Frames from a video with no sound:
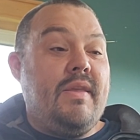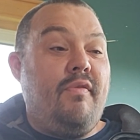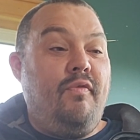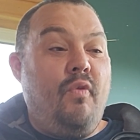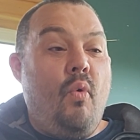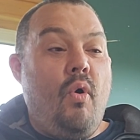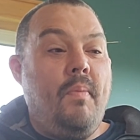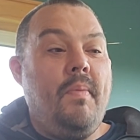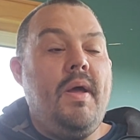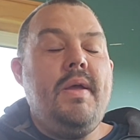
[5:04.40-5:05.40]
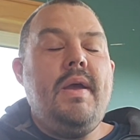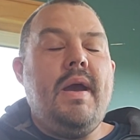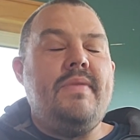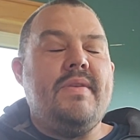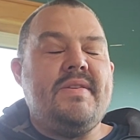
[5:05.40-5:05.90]
the form
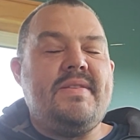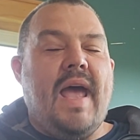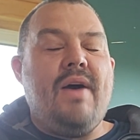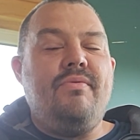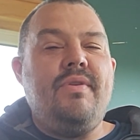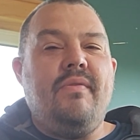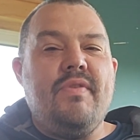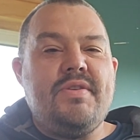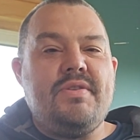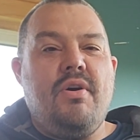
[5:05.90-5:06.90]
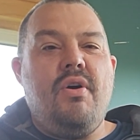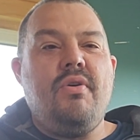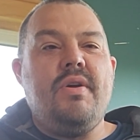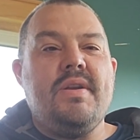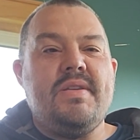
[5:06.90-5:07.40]
and the sound of the
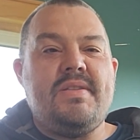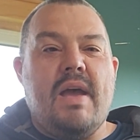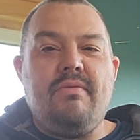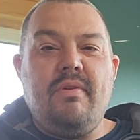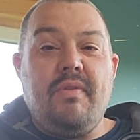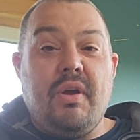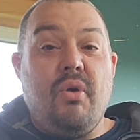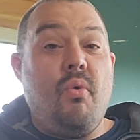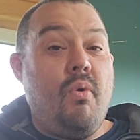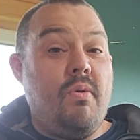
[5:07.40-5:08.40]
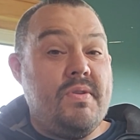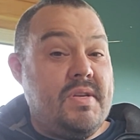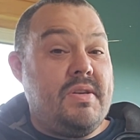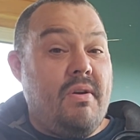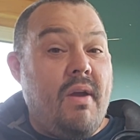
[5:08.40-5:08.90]
song and the sound of the chords
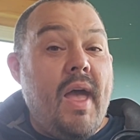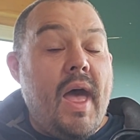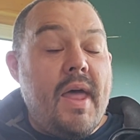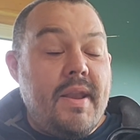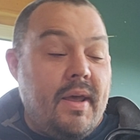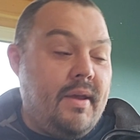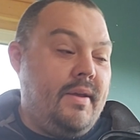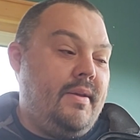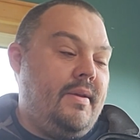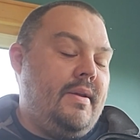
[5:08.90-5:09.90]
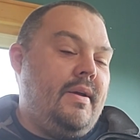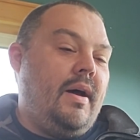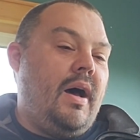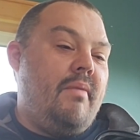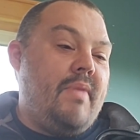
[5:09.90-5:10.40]
in your head.
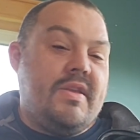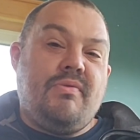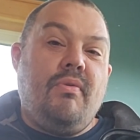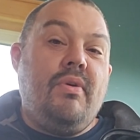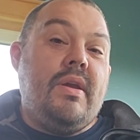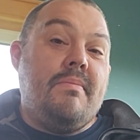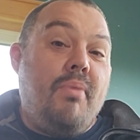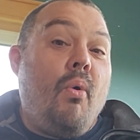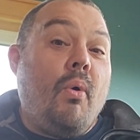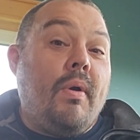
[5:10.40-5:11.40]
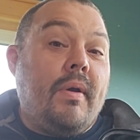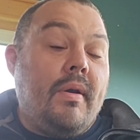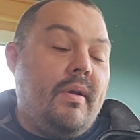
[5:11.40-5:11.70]
That's really important.